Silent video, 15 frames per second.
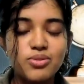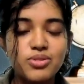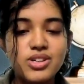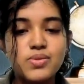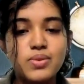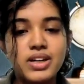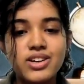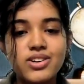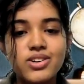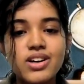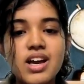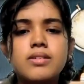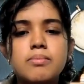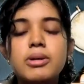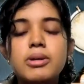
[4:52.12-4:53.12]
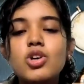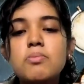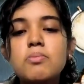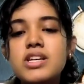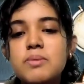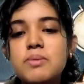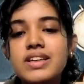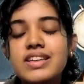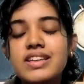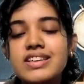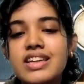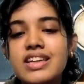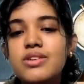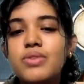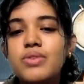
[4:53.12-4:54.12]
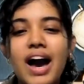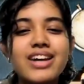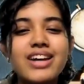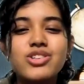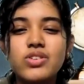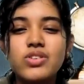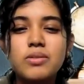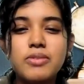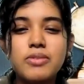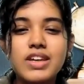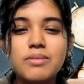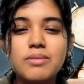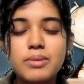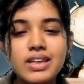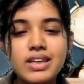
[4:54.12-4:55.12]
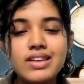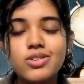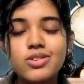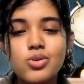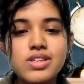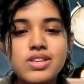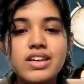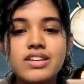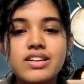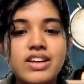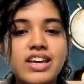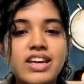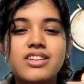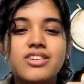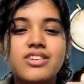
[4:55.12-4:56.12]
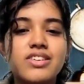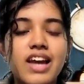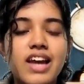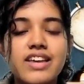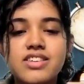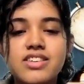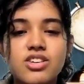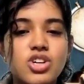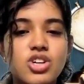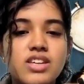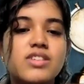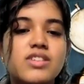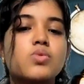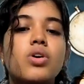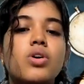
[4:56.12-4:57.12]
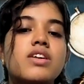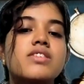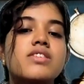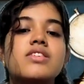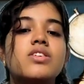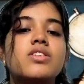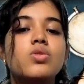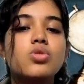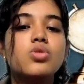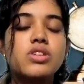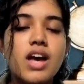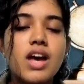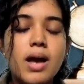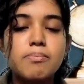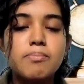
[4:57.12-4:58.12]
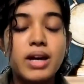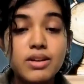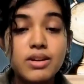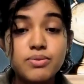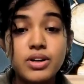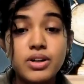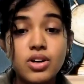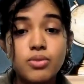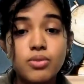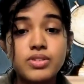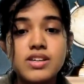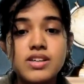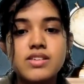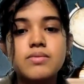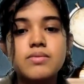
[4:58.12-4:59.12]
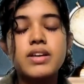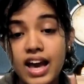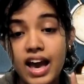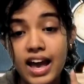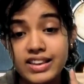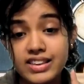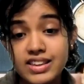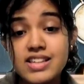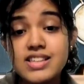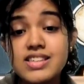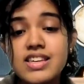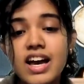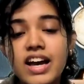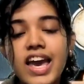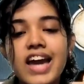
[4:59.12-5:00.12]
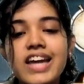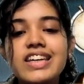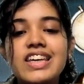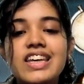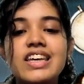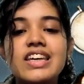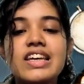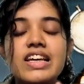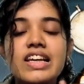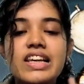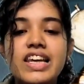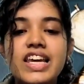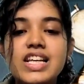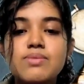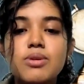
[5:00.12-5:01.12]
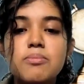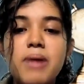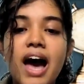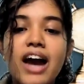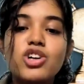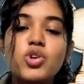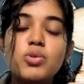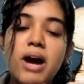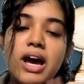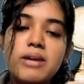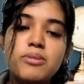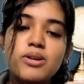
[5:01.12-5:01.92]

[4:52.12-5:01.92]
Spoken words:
of this video. But you must be thinking, why should we be using decentralized exchanges? What is the huge benefit of this? And this again leads me back to my